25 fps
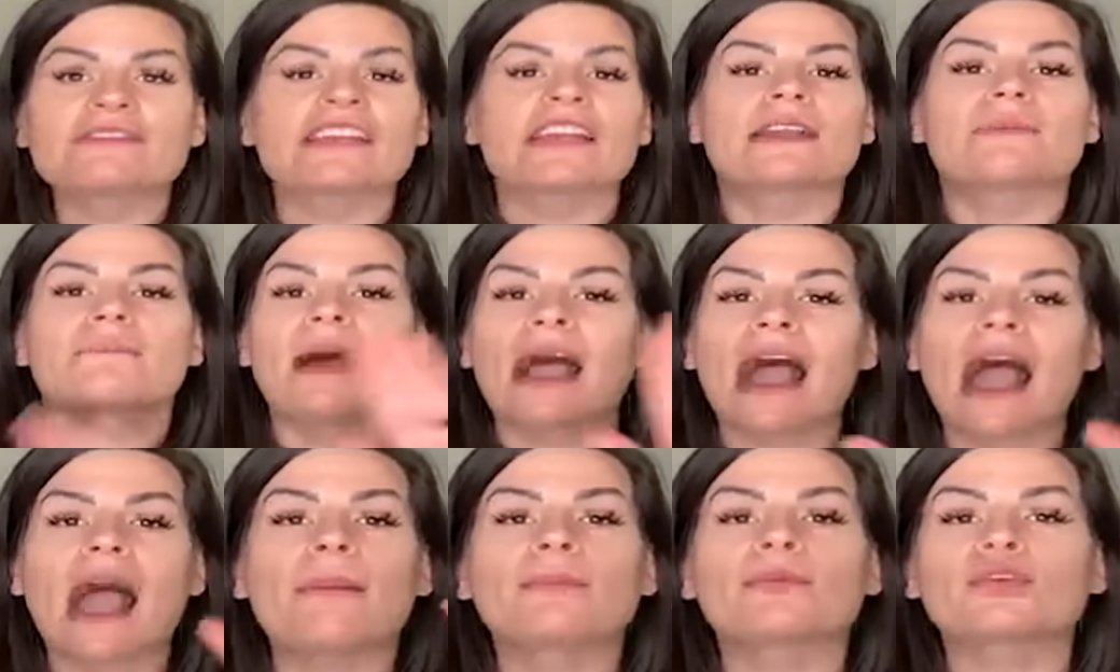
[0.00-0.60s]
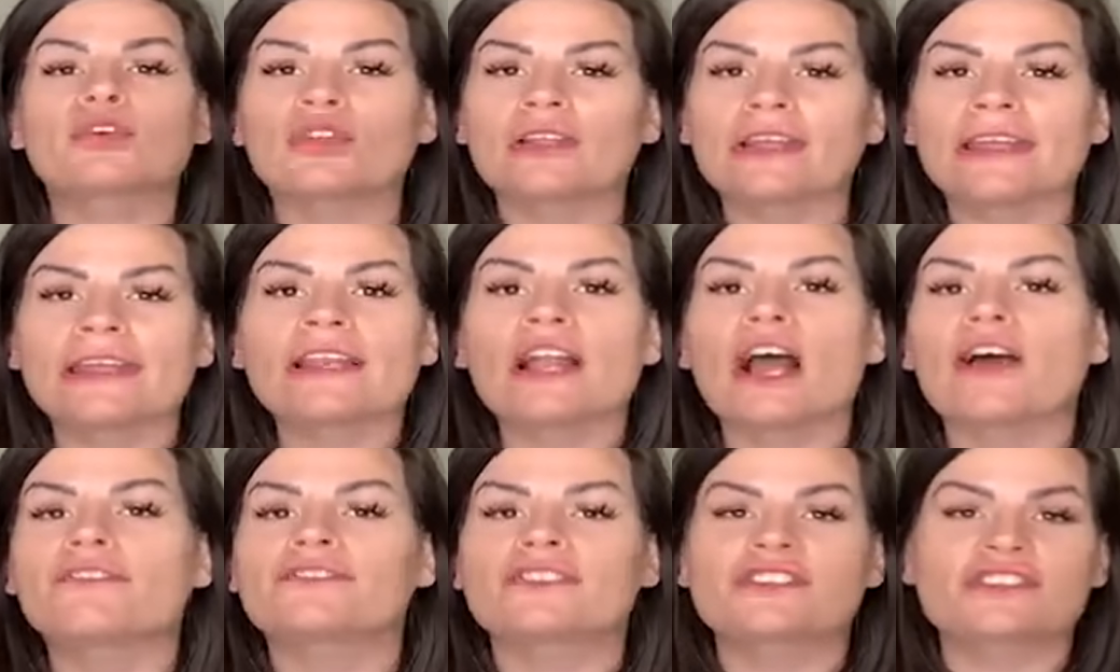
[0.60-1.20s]
Like, mom, clean
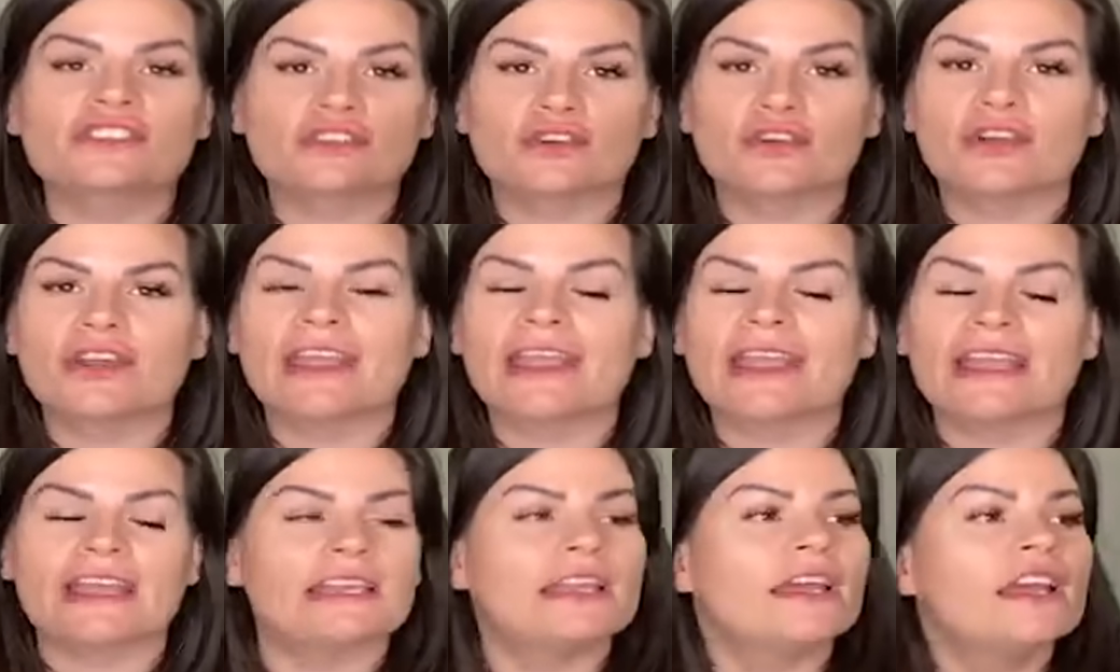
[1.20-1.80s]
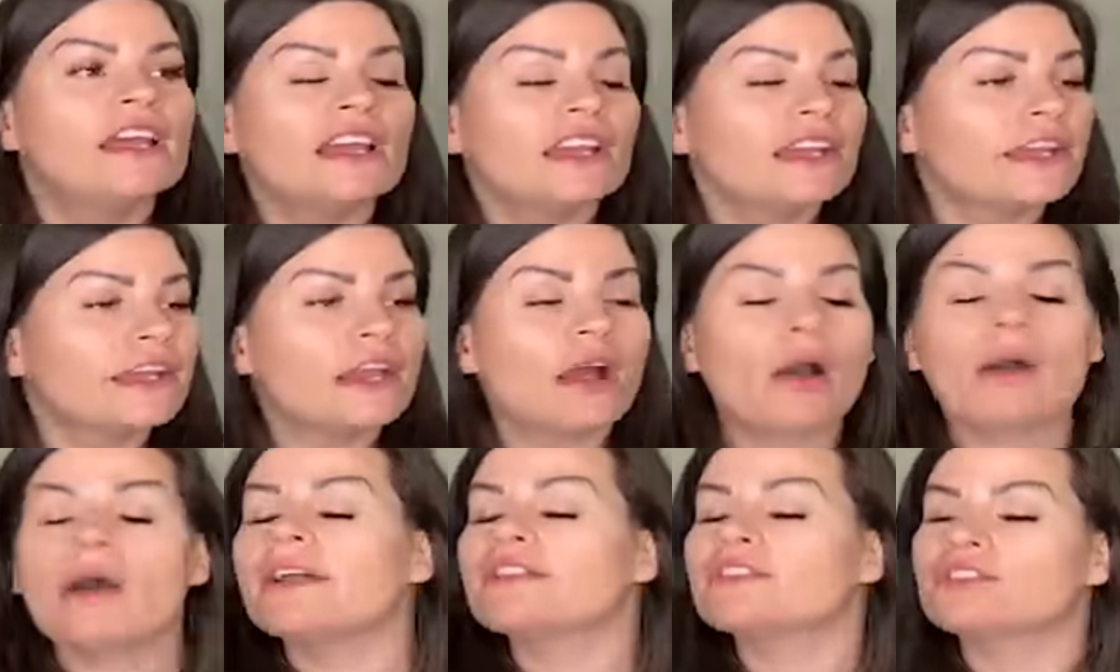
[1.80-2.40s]
off the screen. You
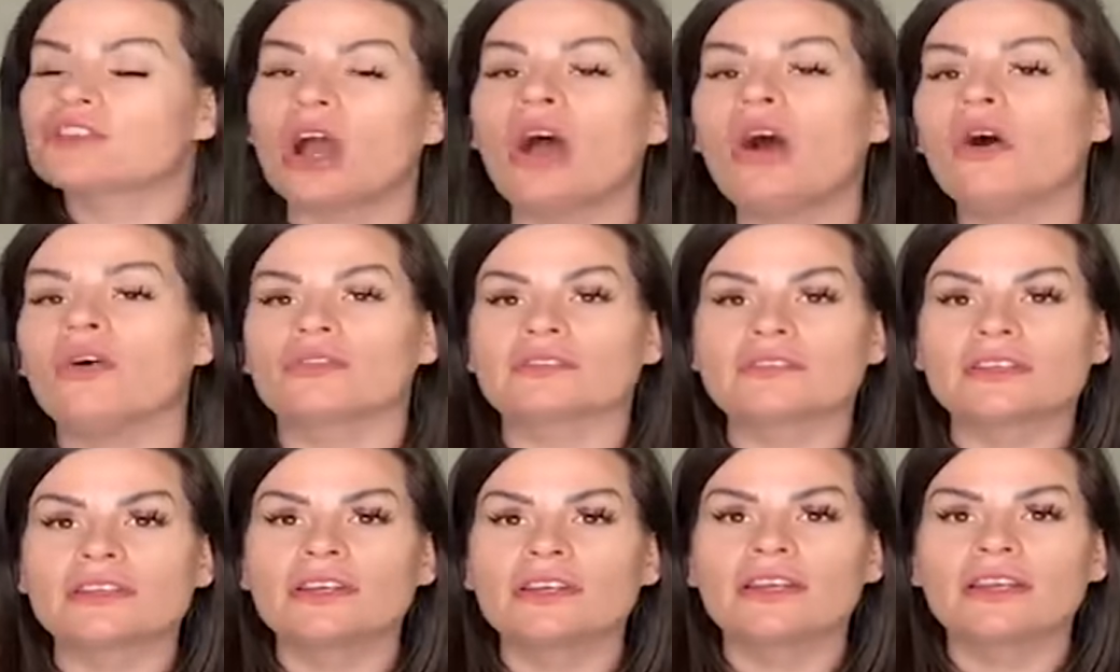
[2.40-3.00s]
know what? Don't.